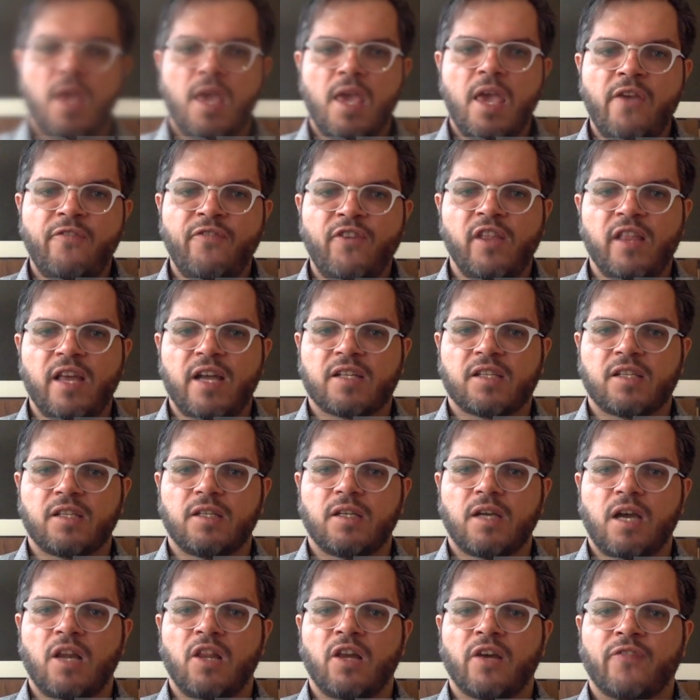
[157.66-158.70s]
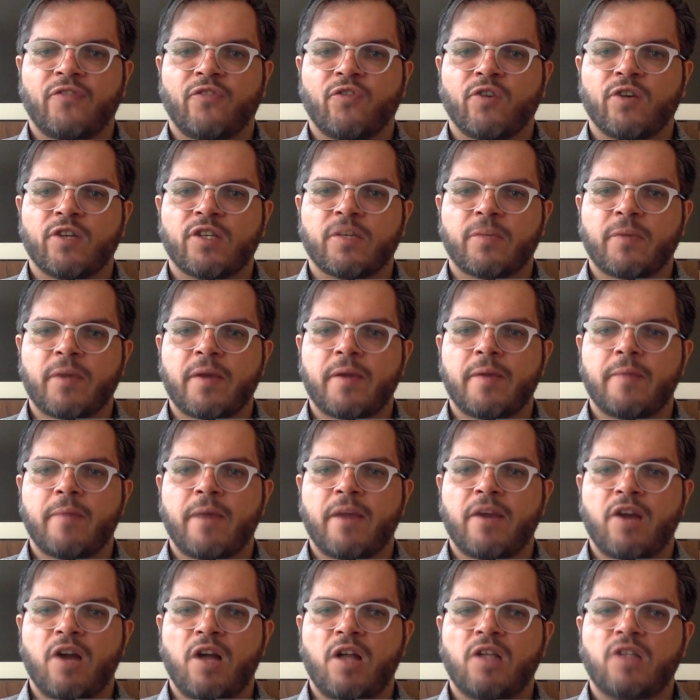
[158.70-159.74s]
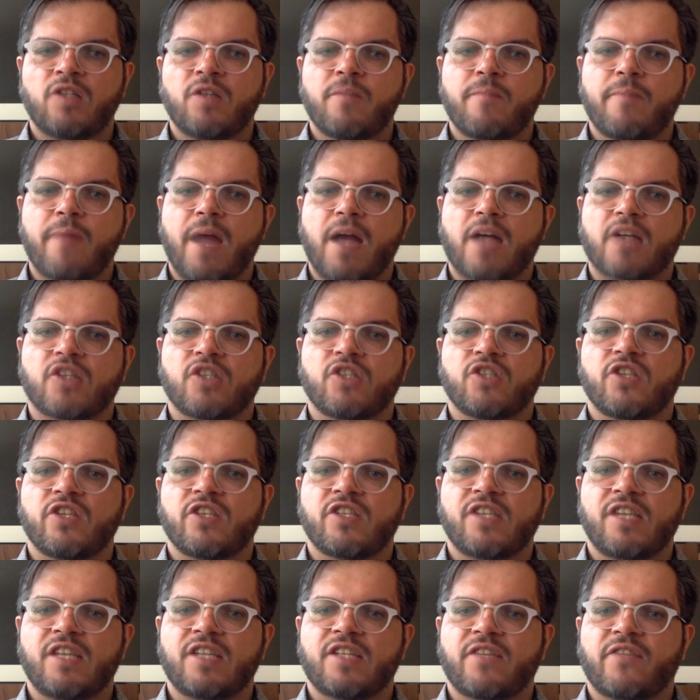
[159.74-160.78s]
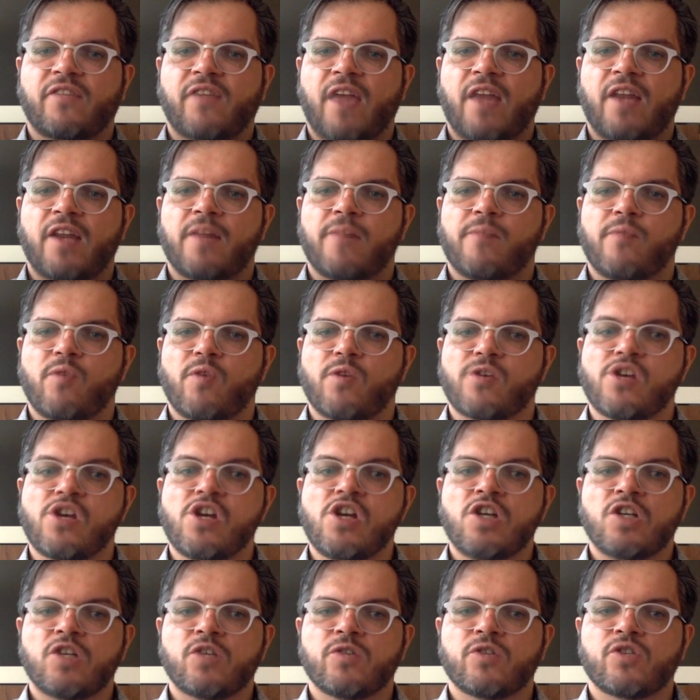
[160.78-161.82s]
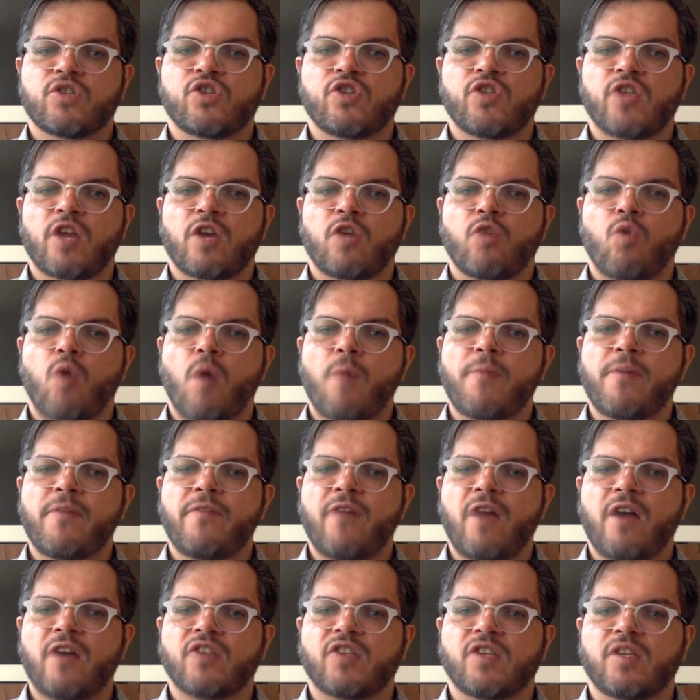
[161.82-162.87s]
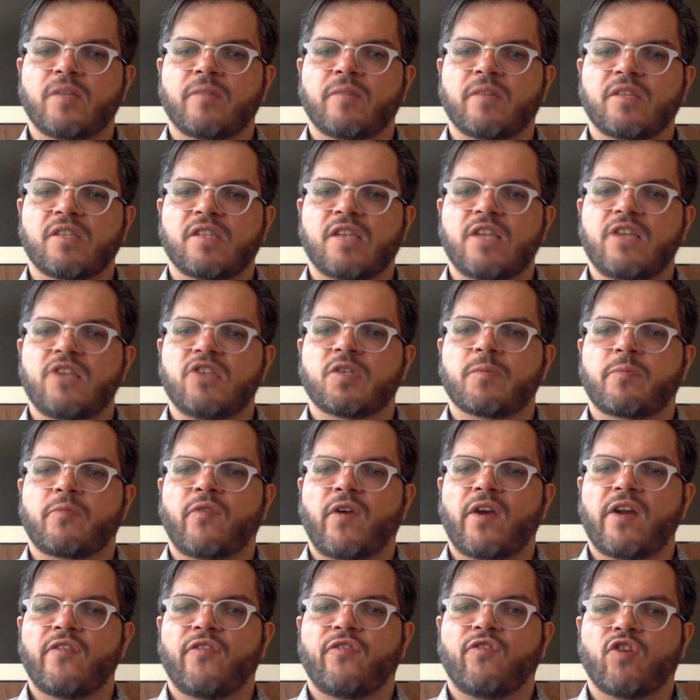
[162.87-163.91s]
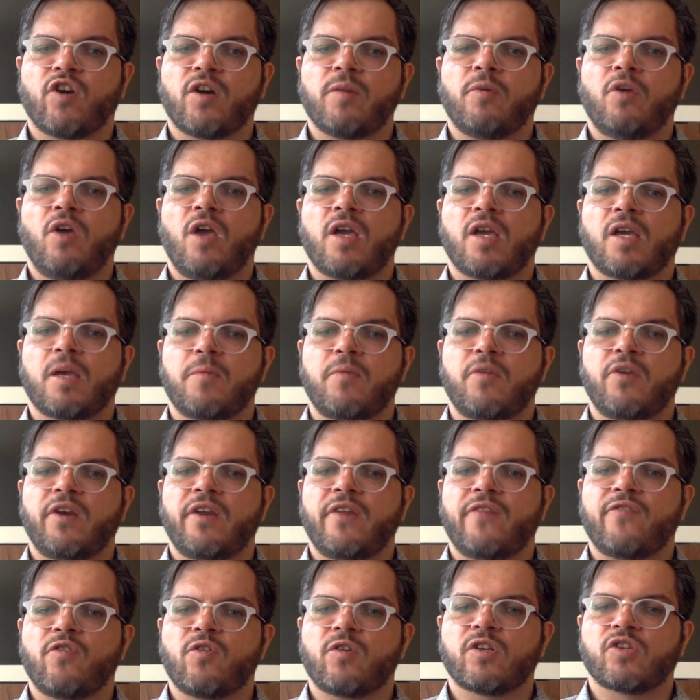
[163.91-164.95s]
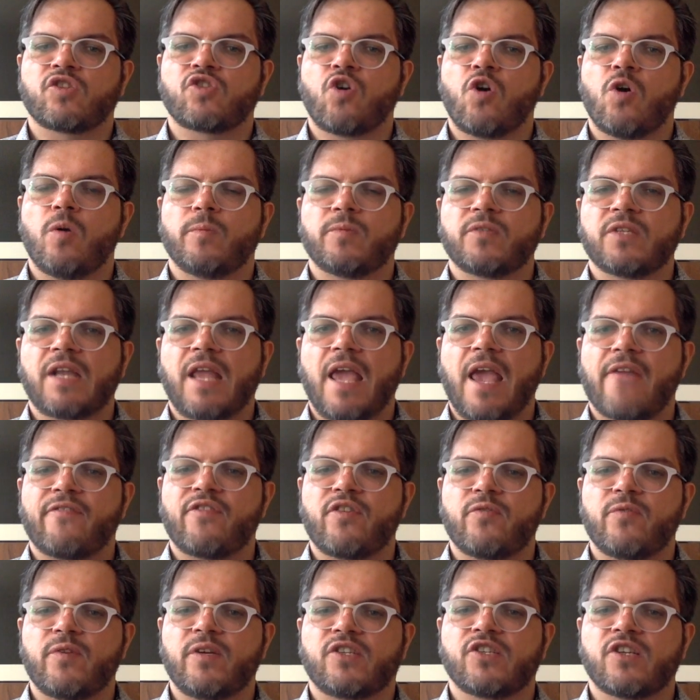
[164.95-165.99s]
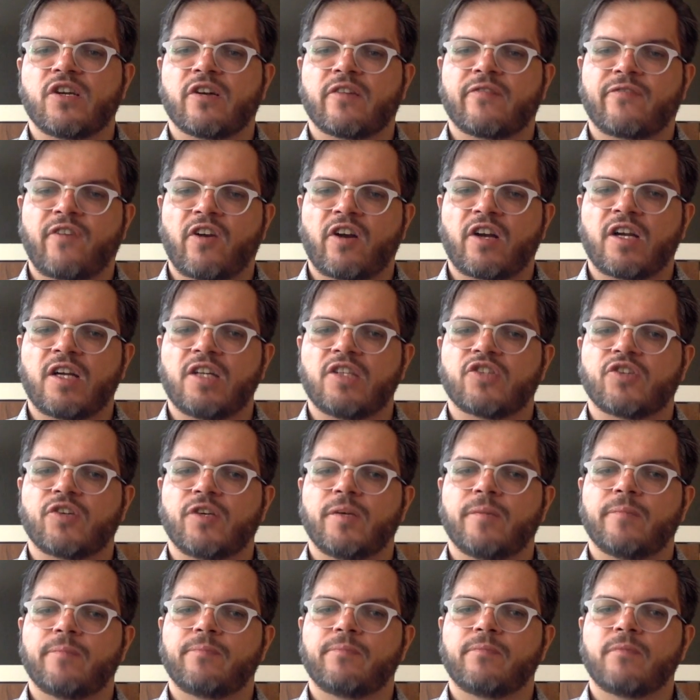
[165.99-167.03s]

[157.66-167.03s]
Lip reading: If elected, I look forward to bringing my knowledge and passion to the CHF Canada board to ensure that cooperative housing continues to provide affordable and community-focused homes in every region of our country.